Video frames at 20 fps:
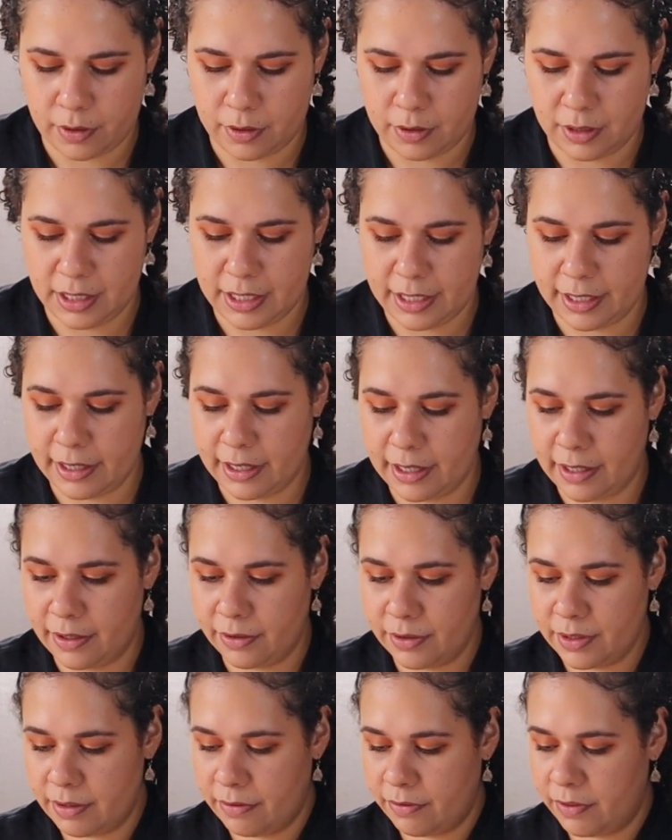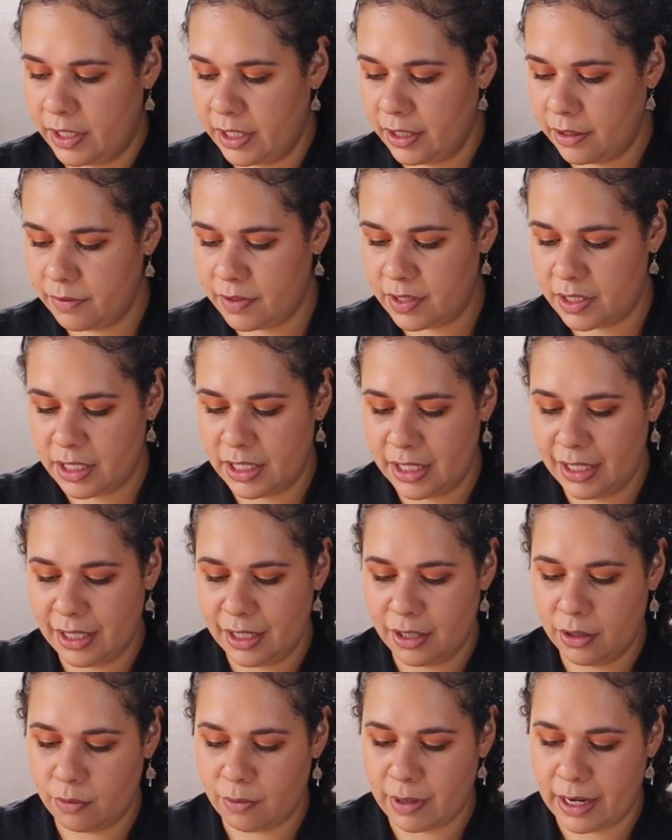Yeah, there's a feeling of
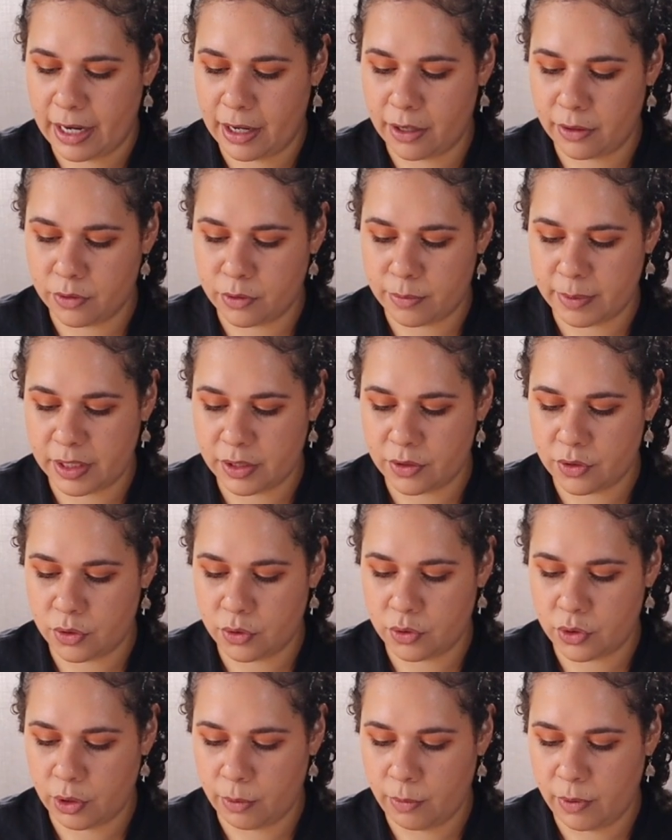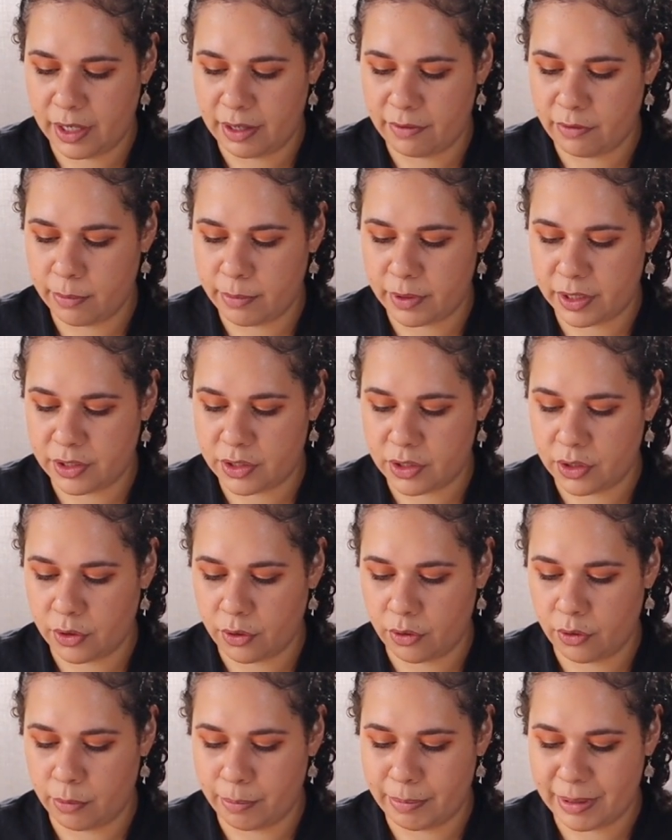sneaking around because you don't want everybody to know
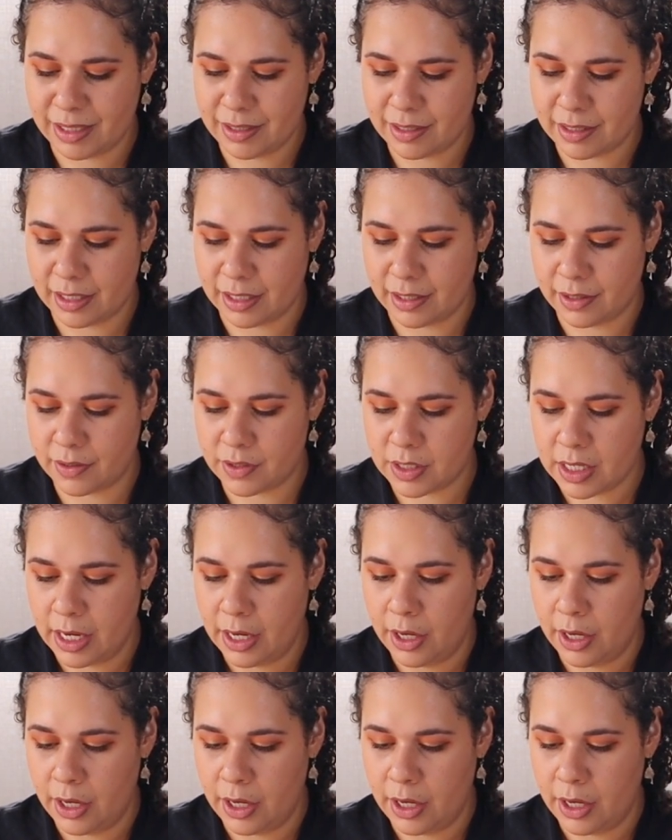your business.